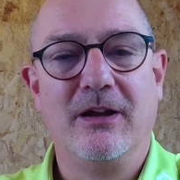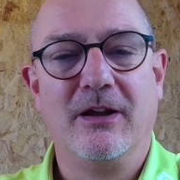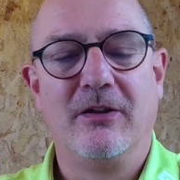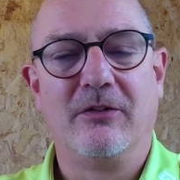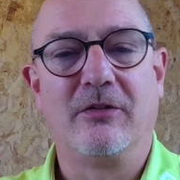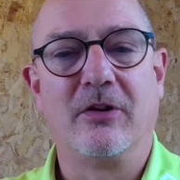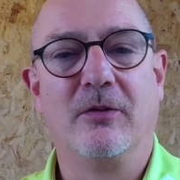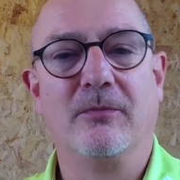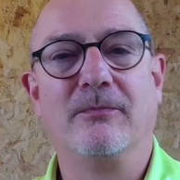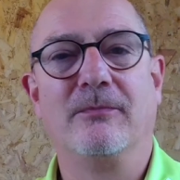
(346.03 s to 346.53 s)

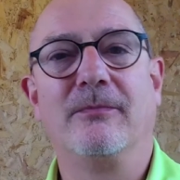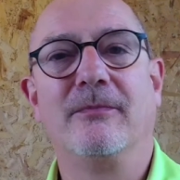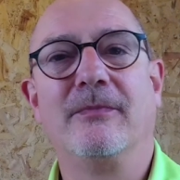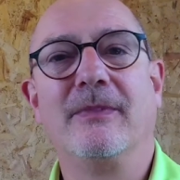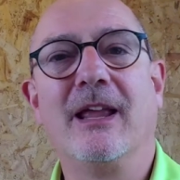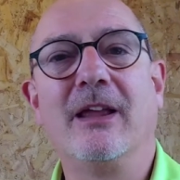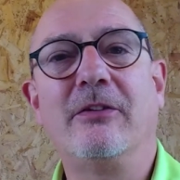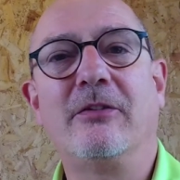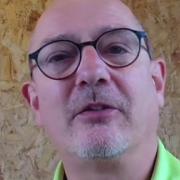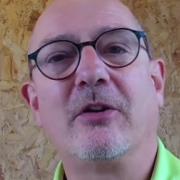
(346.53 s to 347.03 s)
So
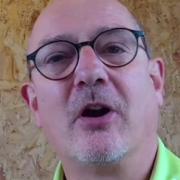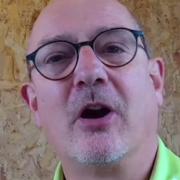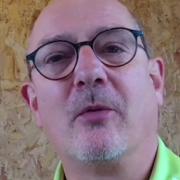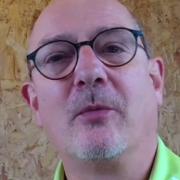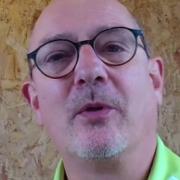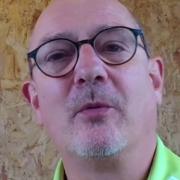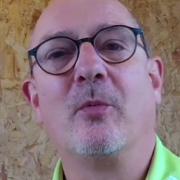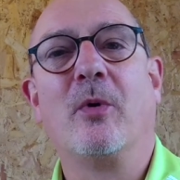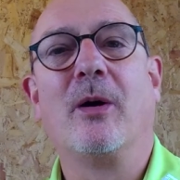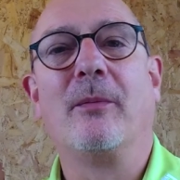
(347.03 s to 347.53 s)
let's start
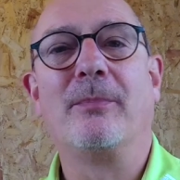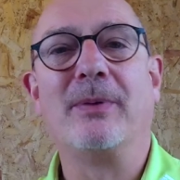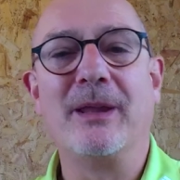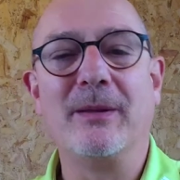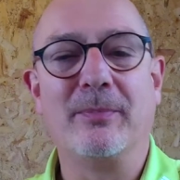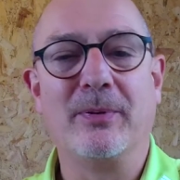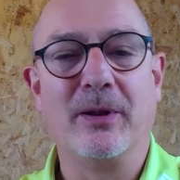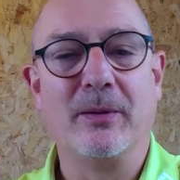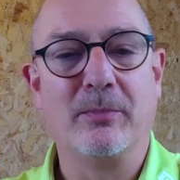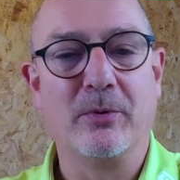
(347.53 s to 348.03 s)
with what
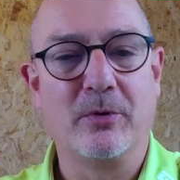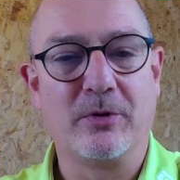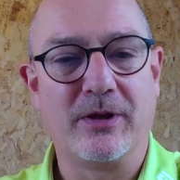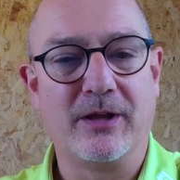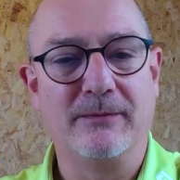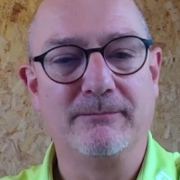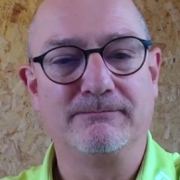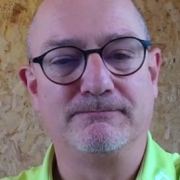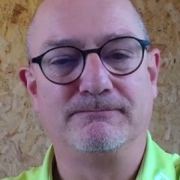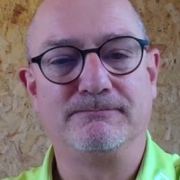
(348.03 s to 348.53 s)
people are
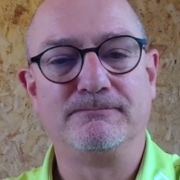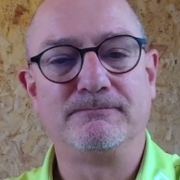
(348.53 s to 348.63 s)
booking.